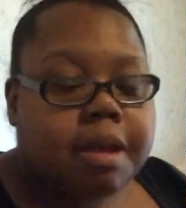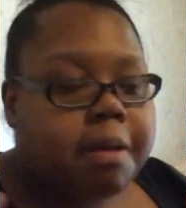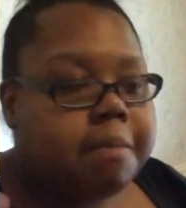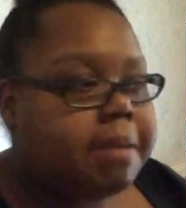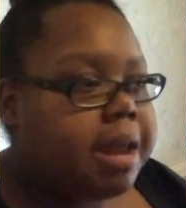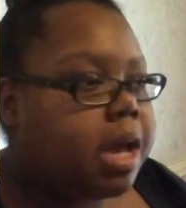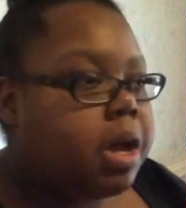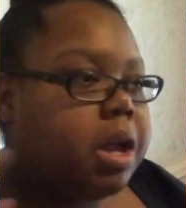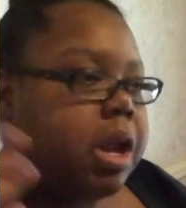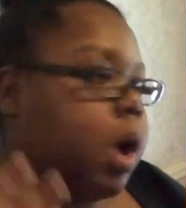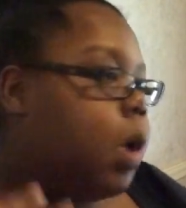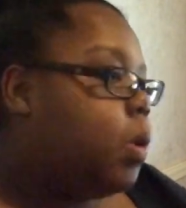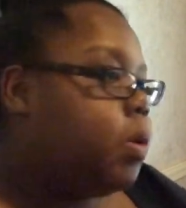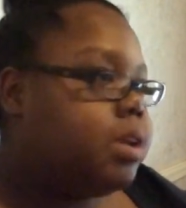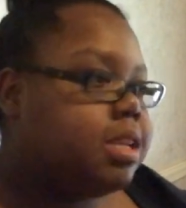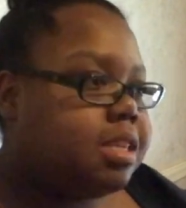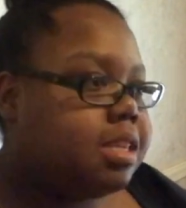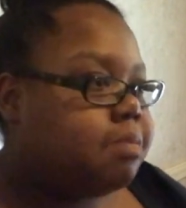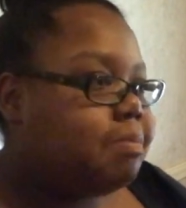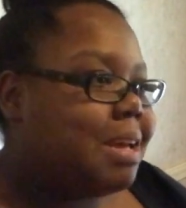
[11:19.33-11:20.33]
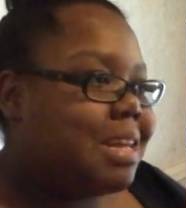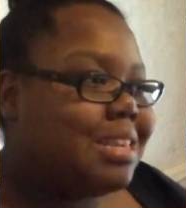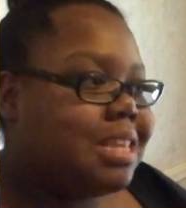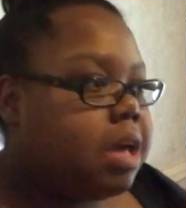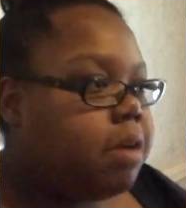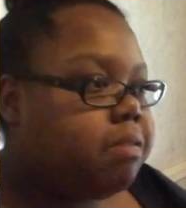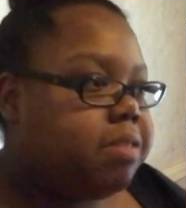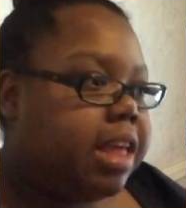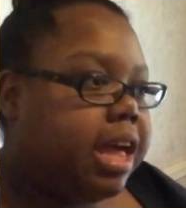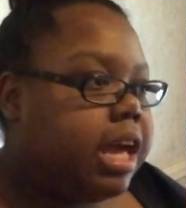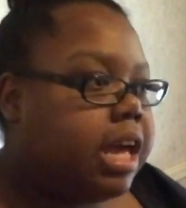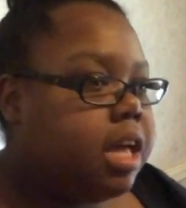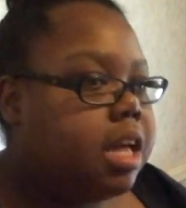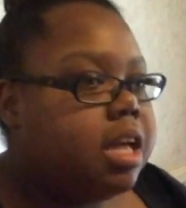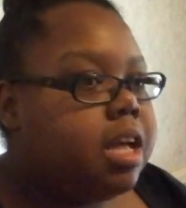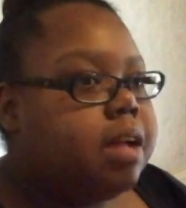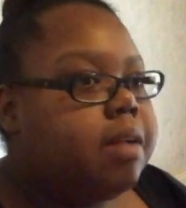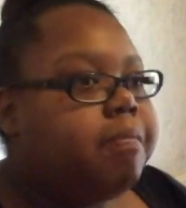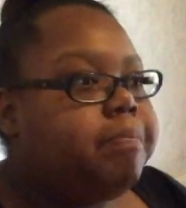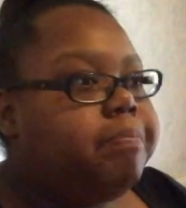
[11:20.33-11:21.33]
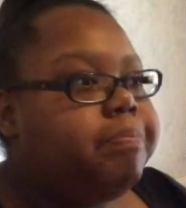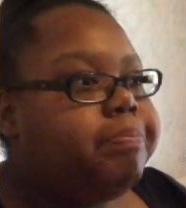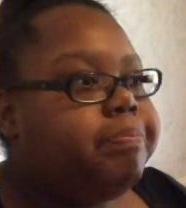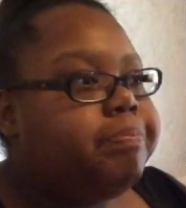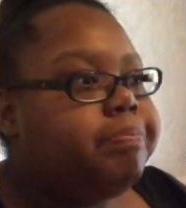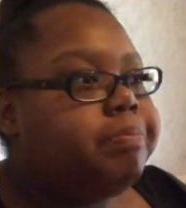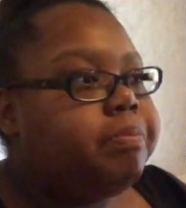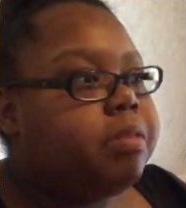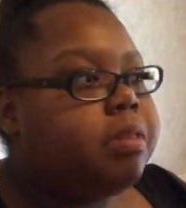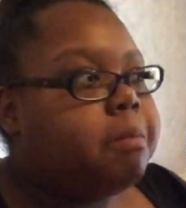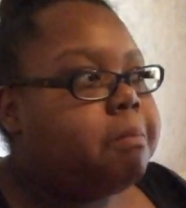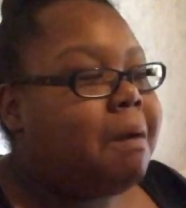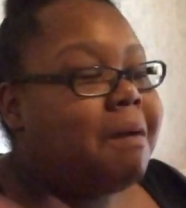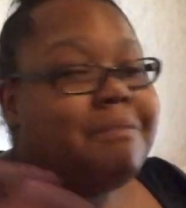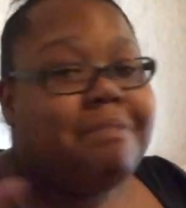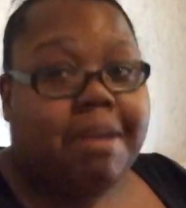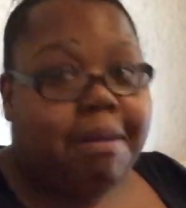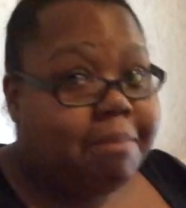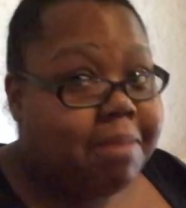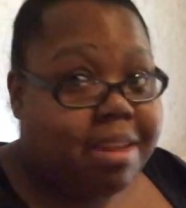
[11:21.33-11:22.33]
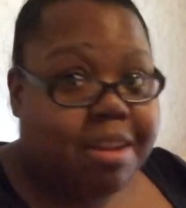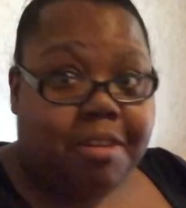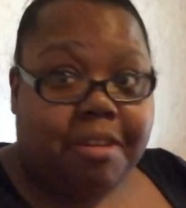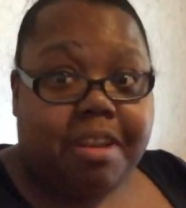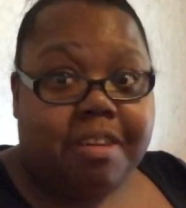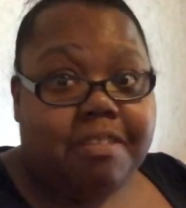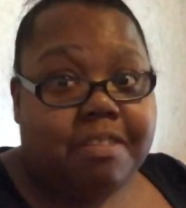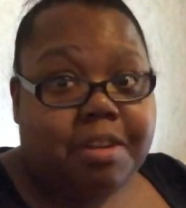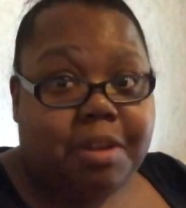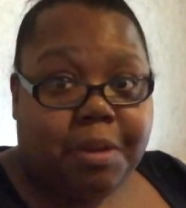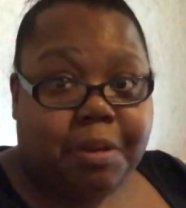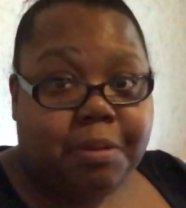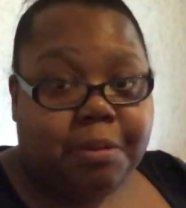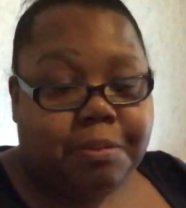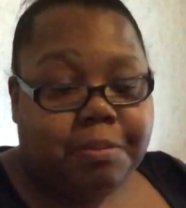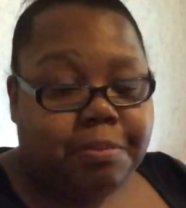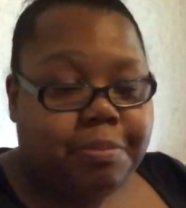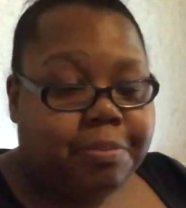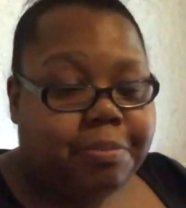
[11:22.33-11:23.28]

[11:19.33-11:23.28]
I'm not going to hold it to myself. Like, my family don't even know